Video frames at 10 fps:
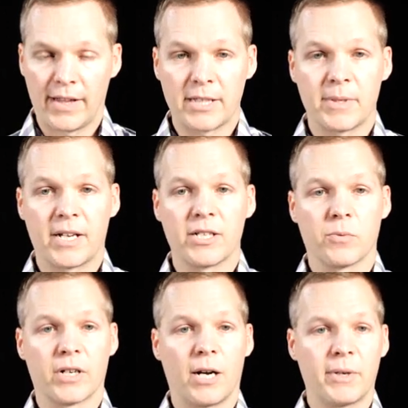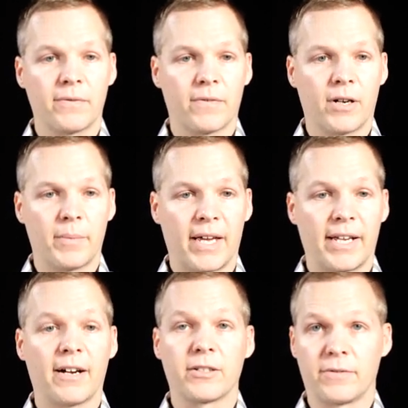And that's because we're coming from a
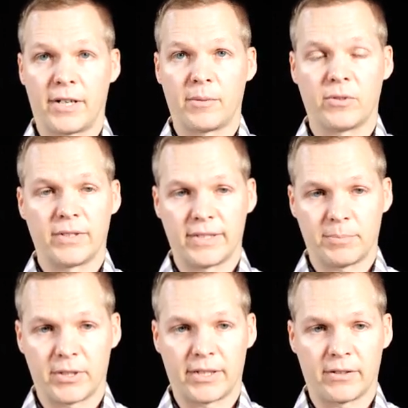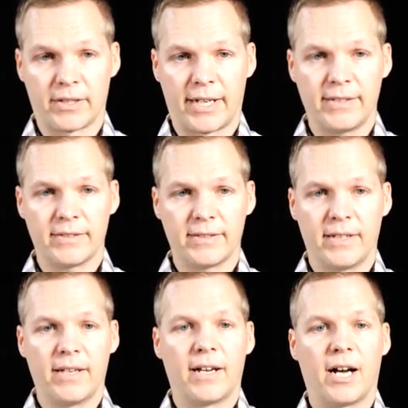character variable in this particular case.
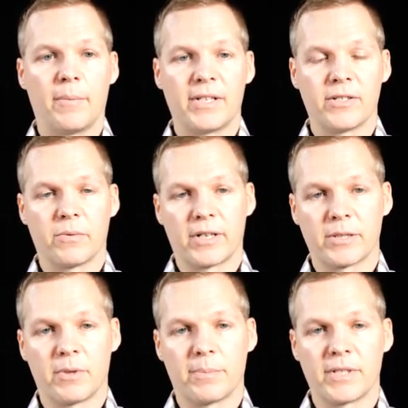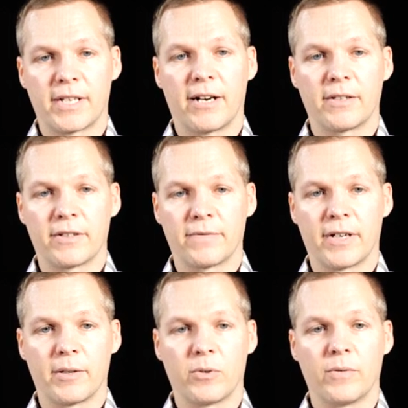And so we're going to split up this character
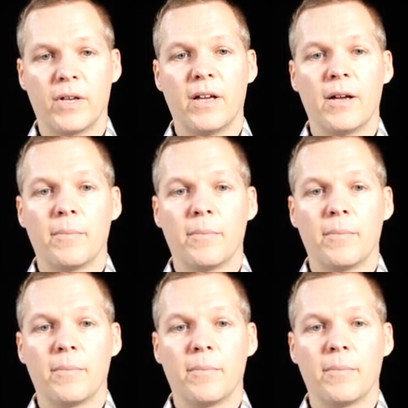variable.